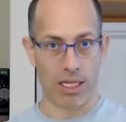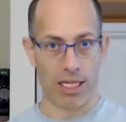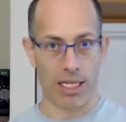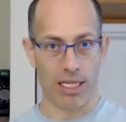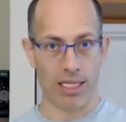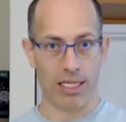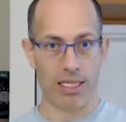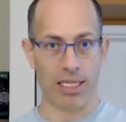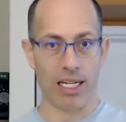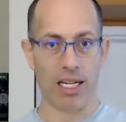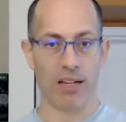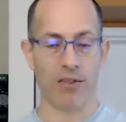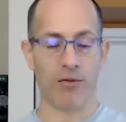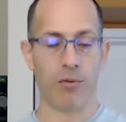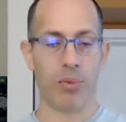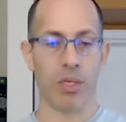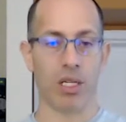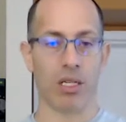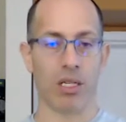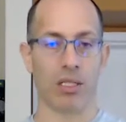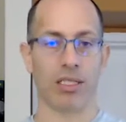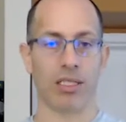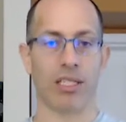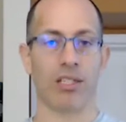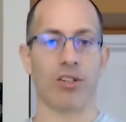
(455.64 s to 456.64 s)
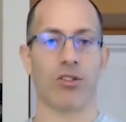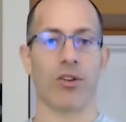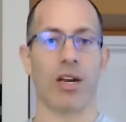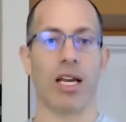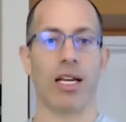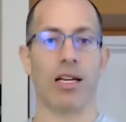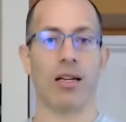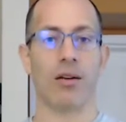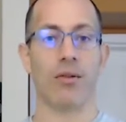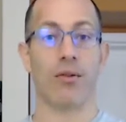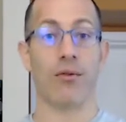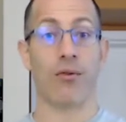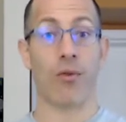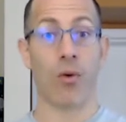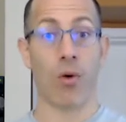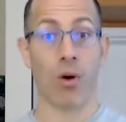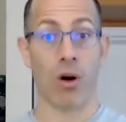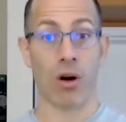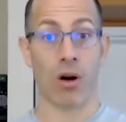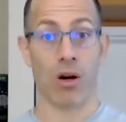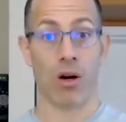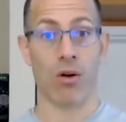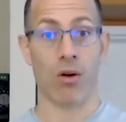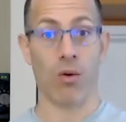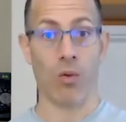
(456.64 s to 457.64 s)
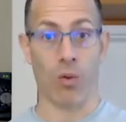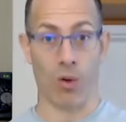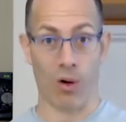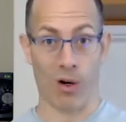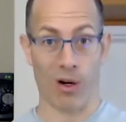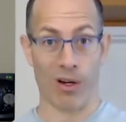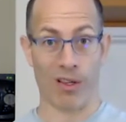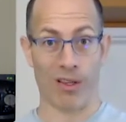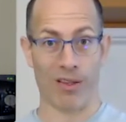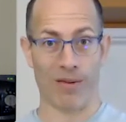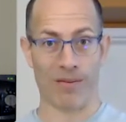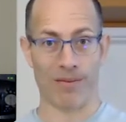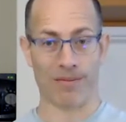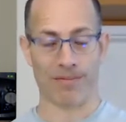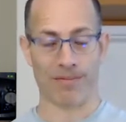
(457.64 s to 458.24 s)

instead of built and created for worth?